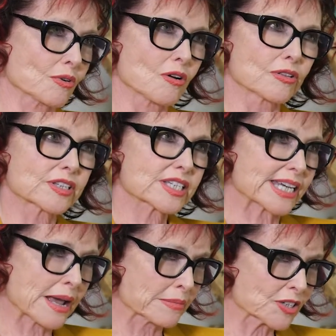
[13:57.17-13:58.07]
all this
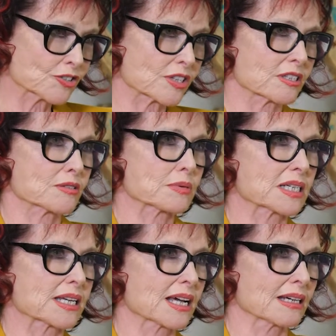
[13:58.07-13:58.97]
damage that's
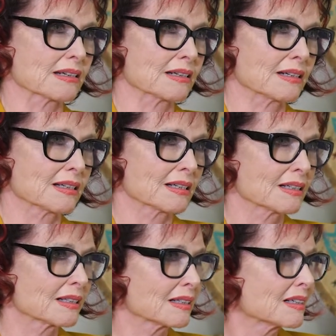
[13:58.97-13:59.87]
been done.
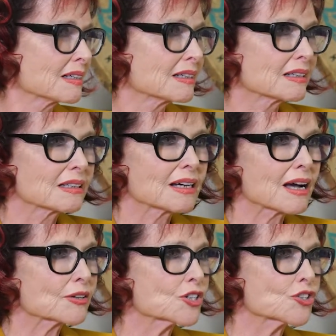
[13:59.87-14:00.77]

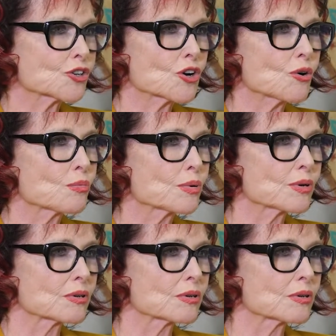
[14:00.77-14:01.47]
How did you cope?